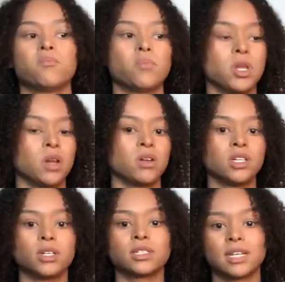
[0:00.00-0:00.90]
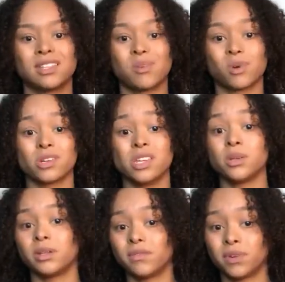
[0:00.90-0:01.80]
it looks like they weren't
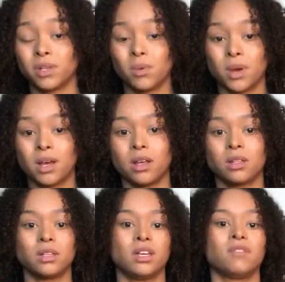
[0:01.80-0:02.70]
healing really well,